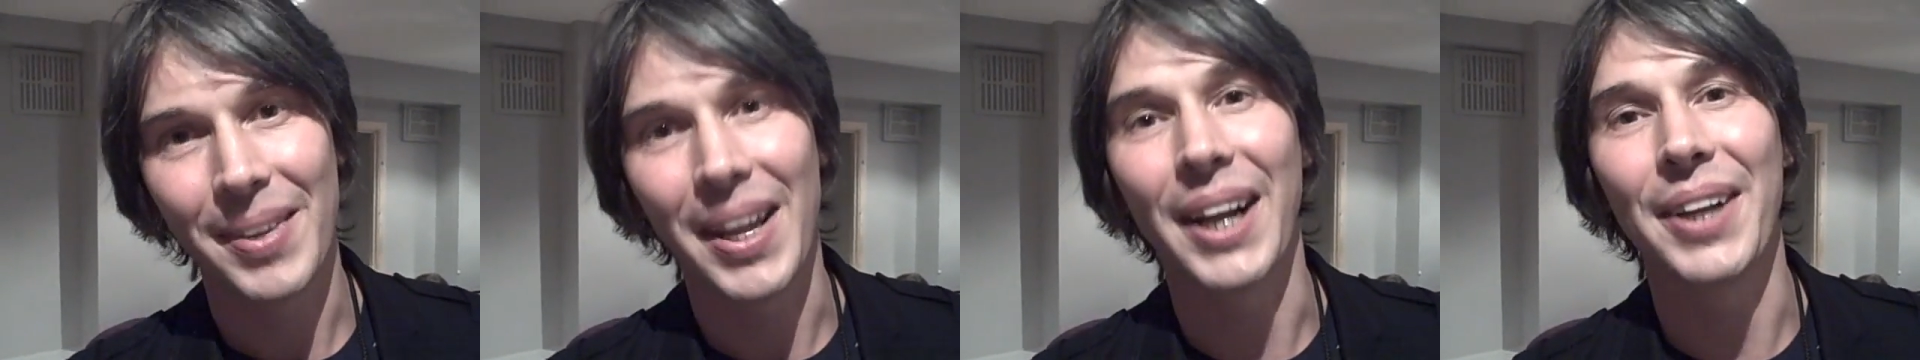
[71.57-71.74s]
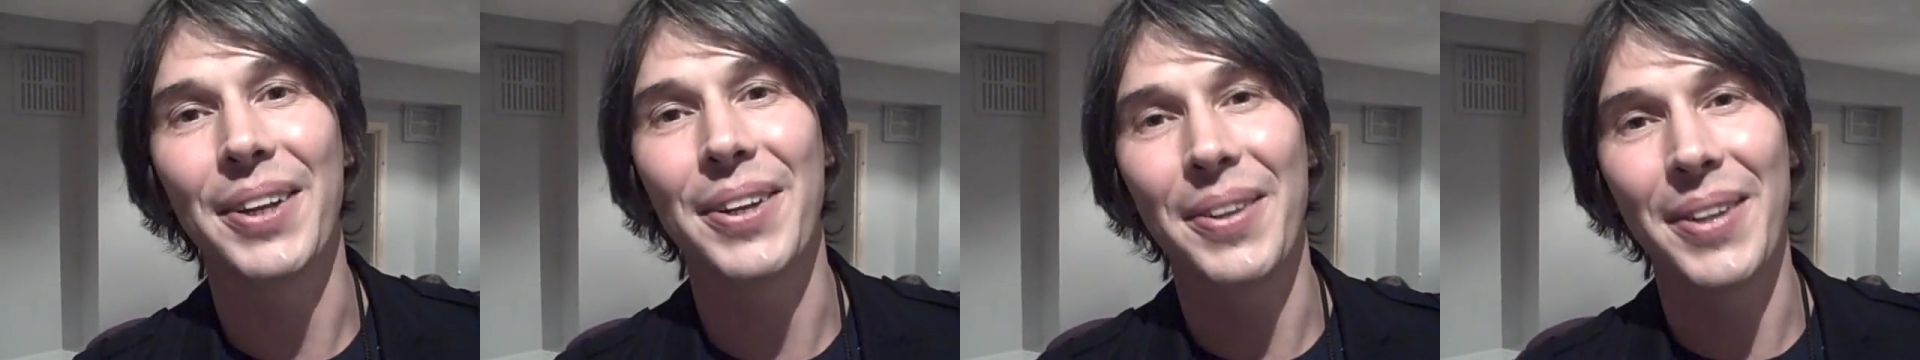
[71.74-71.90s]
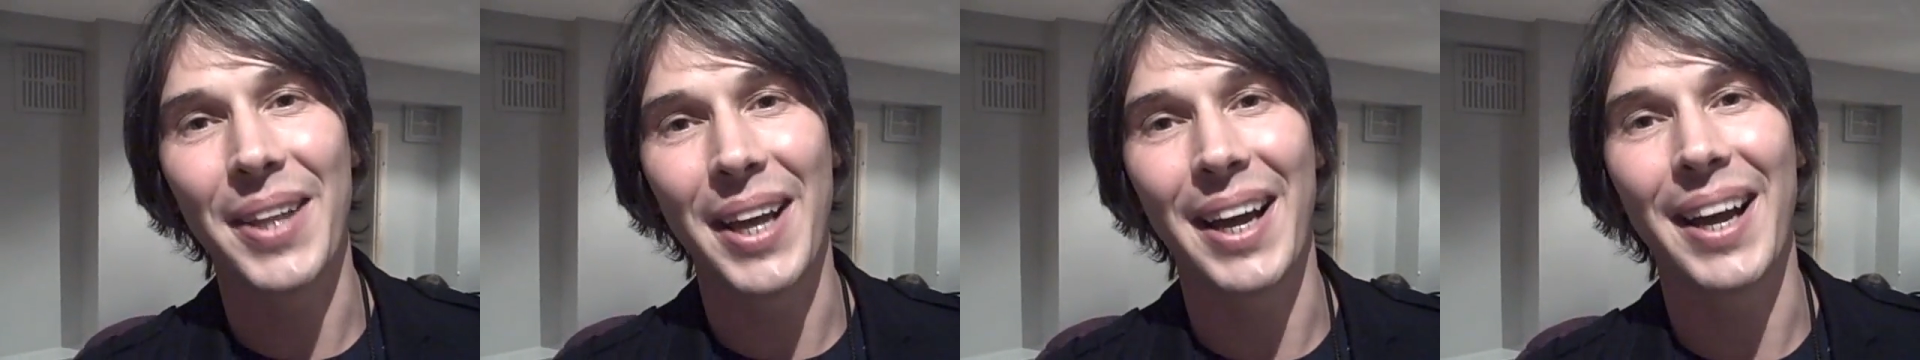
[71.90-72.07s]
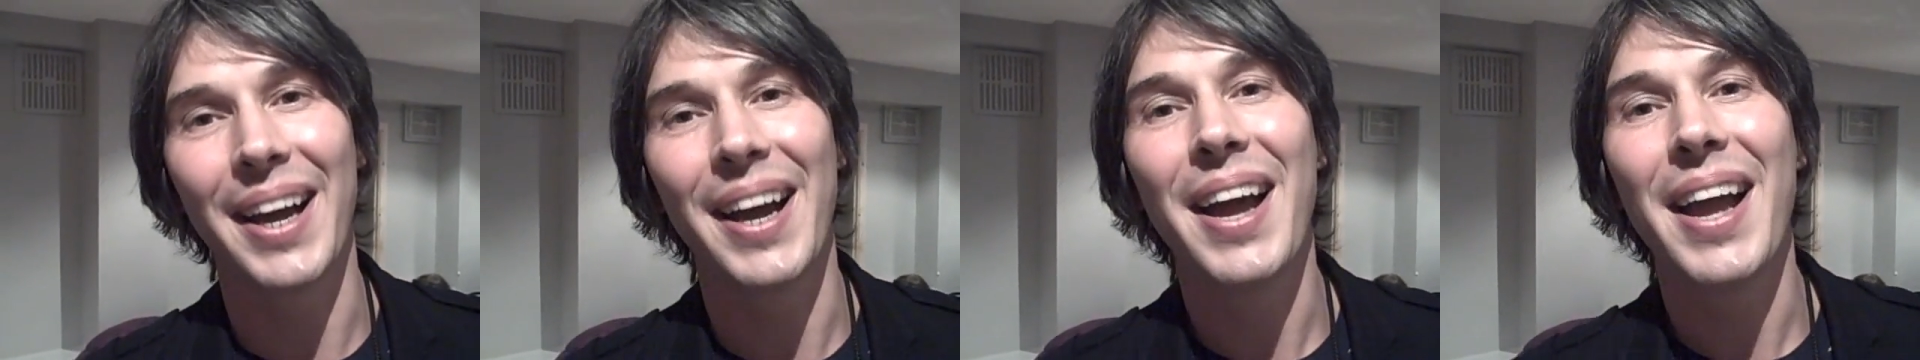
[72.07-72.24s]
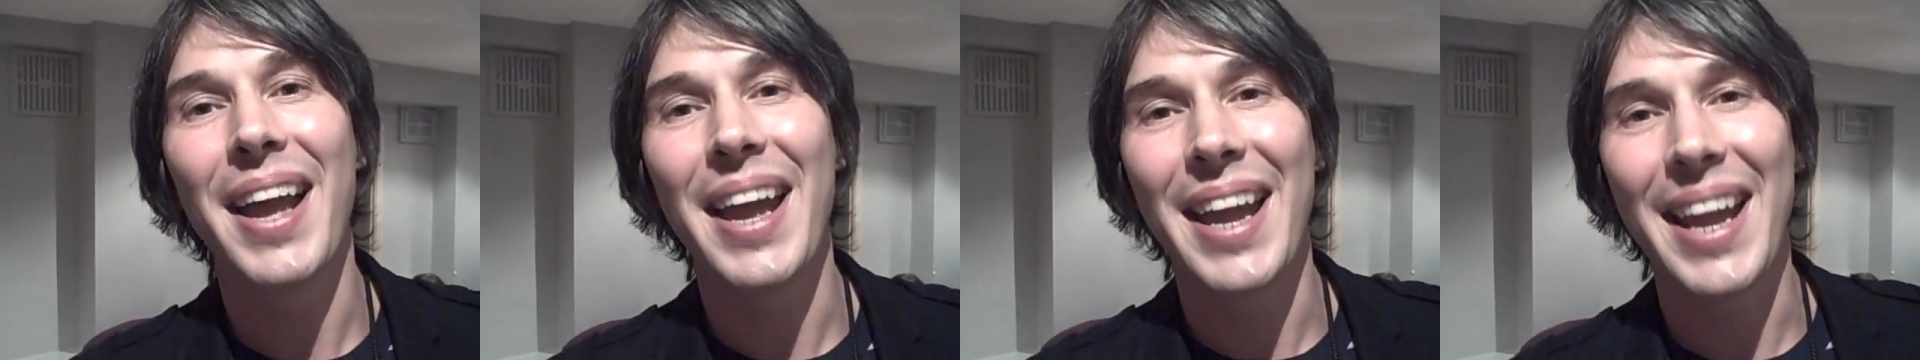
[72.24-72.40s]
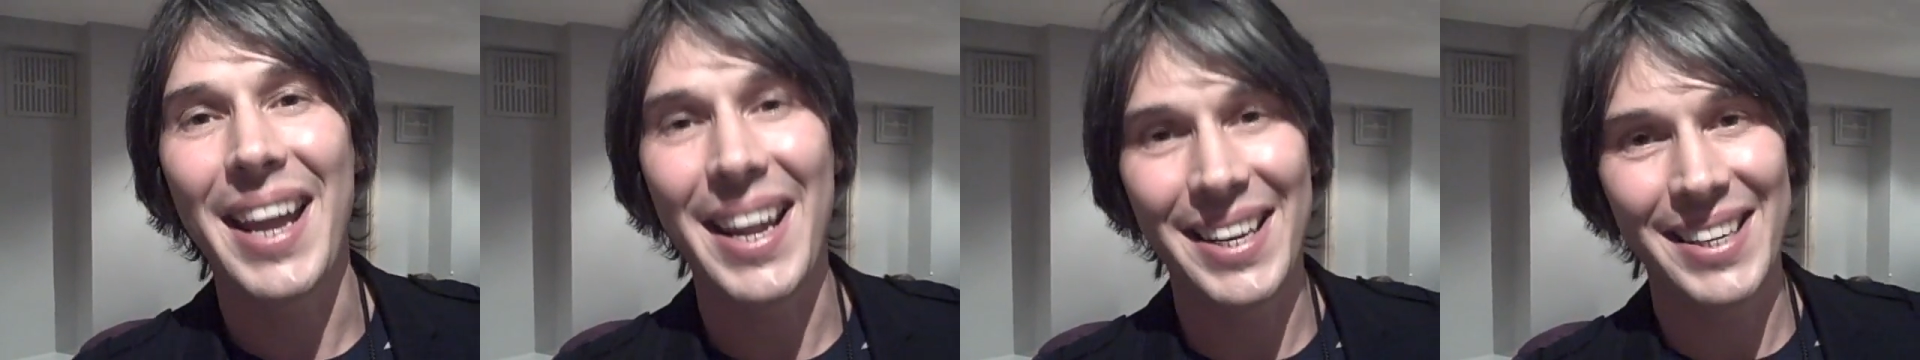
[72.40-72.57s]
I'll do
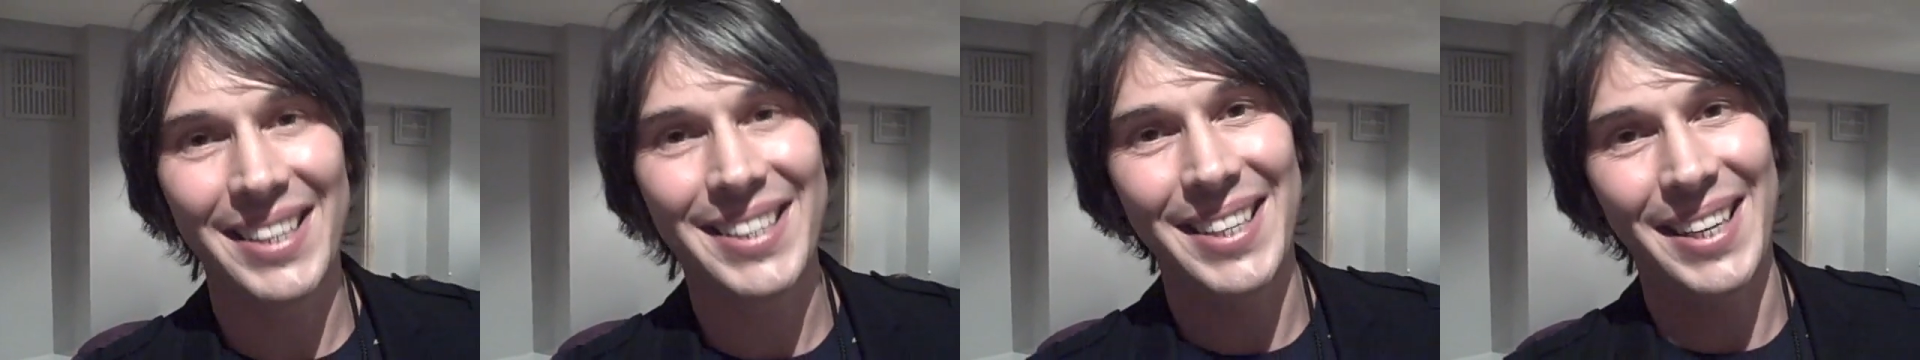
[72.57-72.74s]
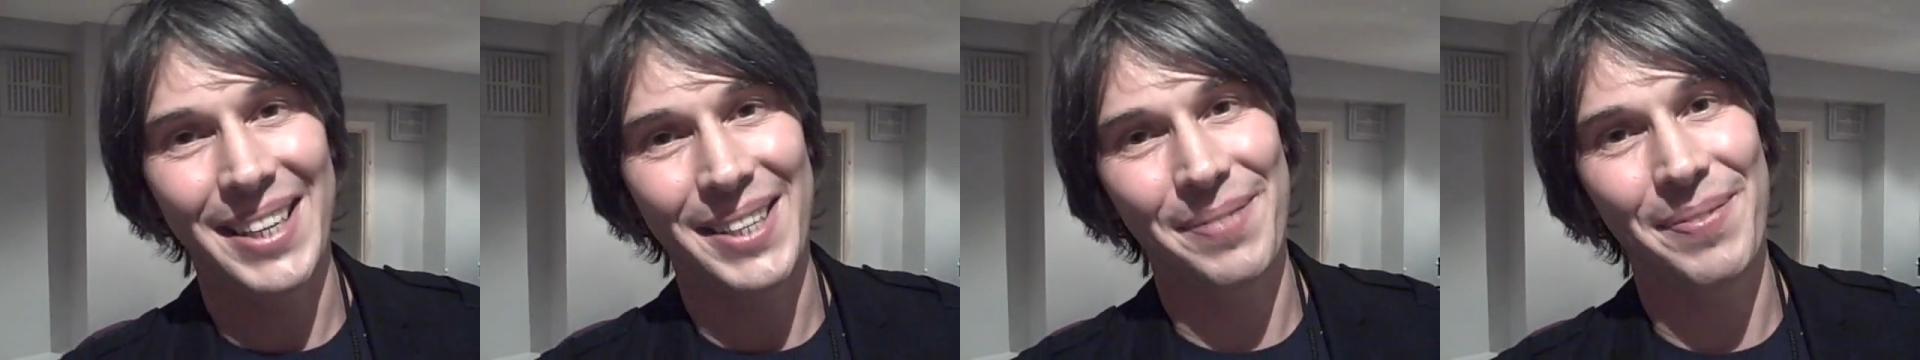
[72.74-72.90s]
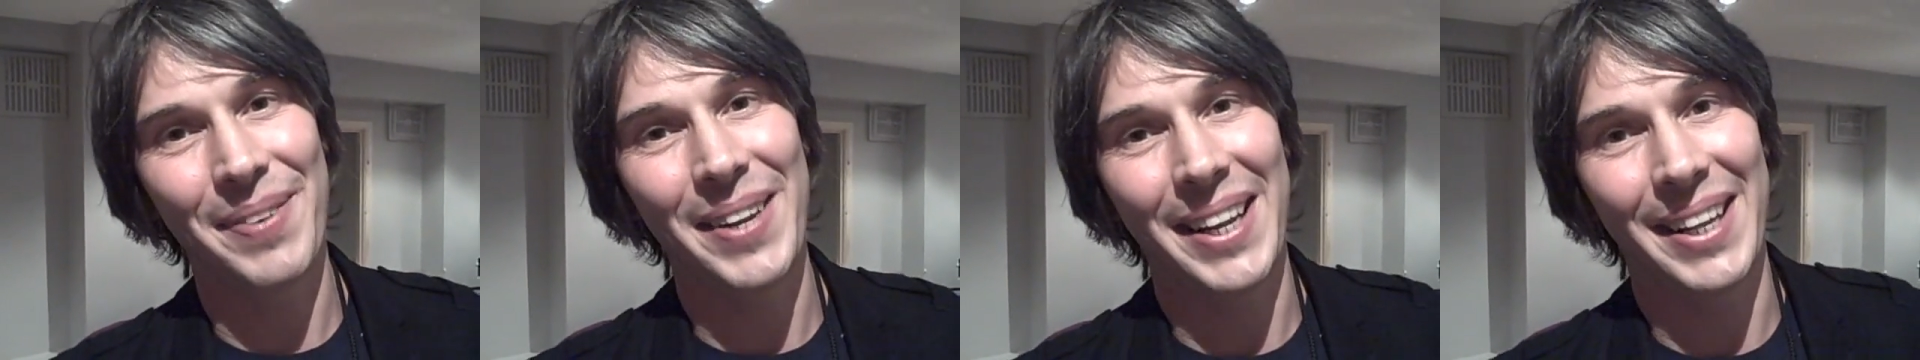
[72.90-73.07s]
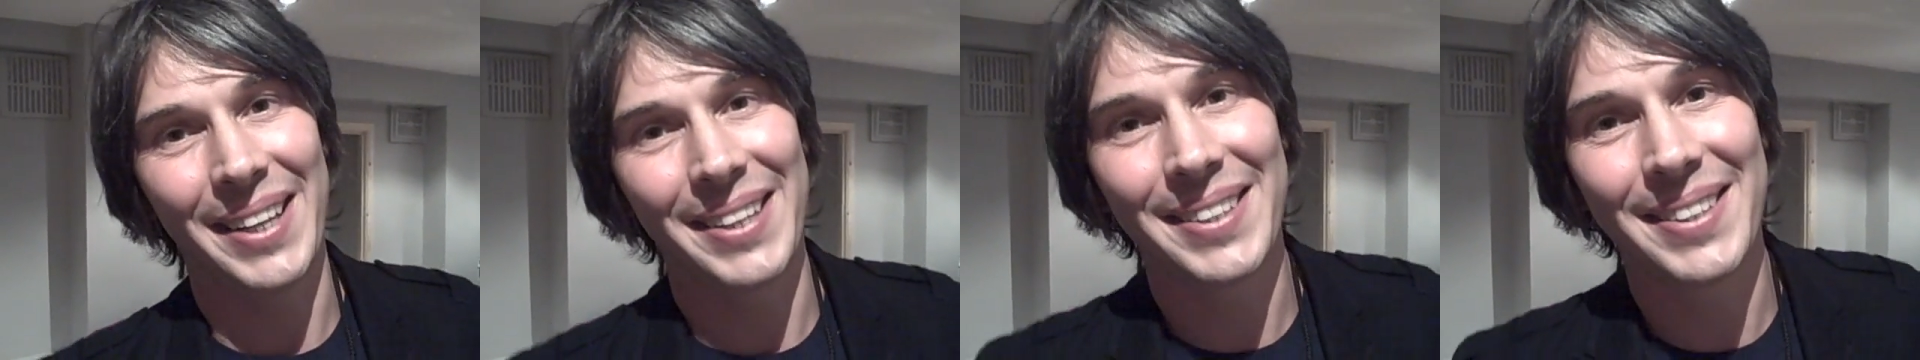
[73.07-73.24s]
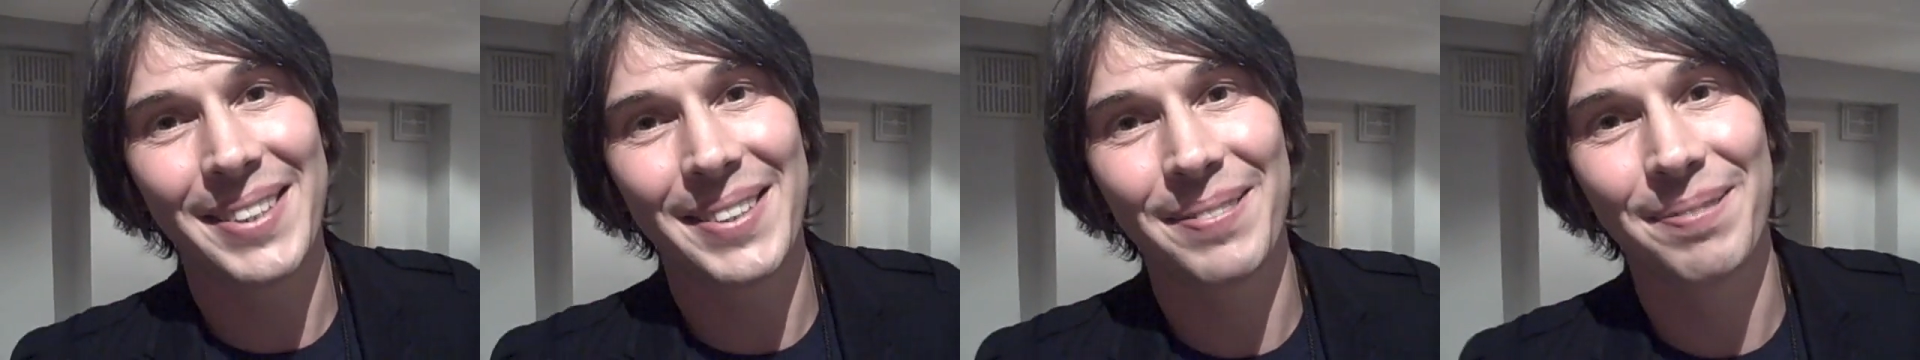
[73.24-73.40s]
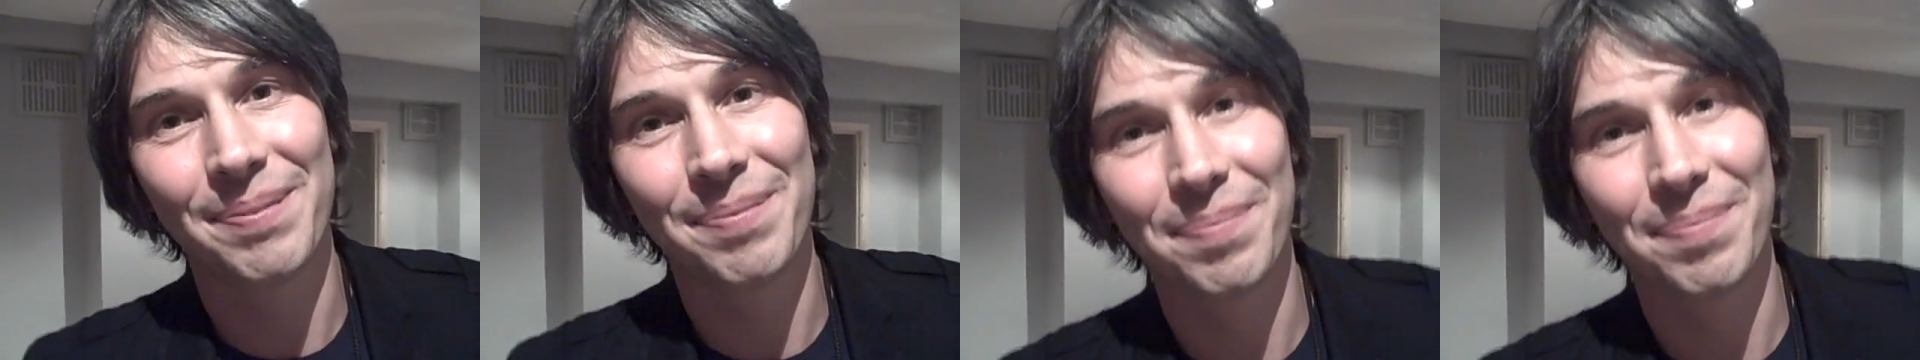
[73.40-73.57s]
that in 6 minutes.